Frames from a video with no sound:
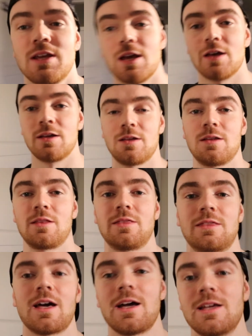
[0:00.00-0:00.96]
yeah,
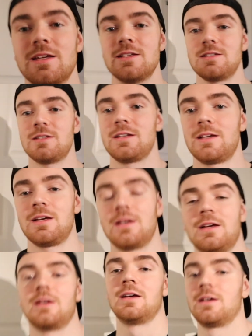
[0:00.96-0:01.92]
that is
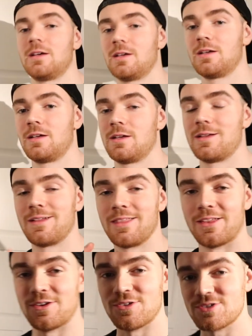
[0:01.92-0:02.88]

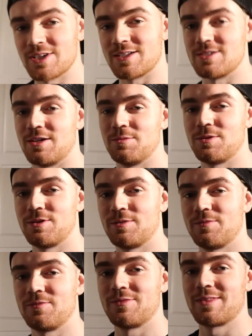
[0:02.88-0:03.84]
the new setup.
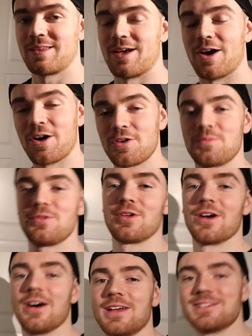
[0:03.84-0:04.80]
Hope you
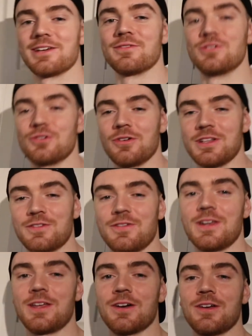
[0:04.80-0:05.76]
guys have enjoyed this
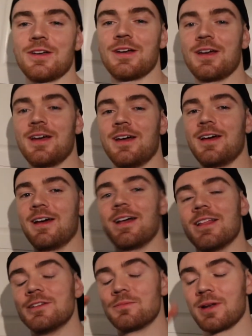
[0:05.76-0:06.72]
video.
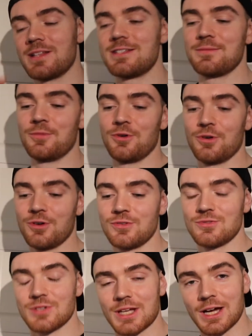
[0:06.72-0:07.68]
There's plenty more
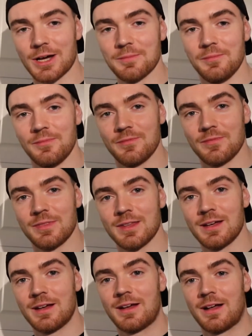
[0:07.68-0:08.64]
to come.
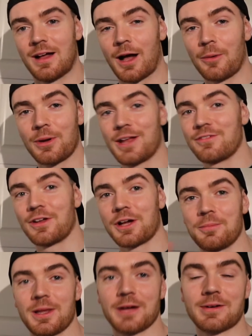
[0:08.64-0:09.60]
I'm gonna have like a
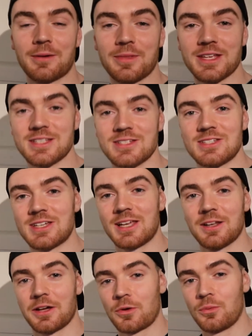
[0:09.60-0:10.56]
play around with this and see
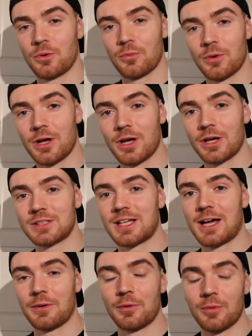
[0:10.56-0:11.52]
like what works,
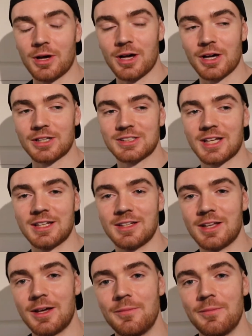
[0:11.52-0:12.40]
how it works, and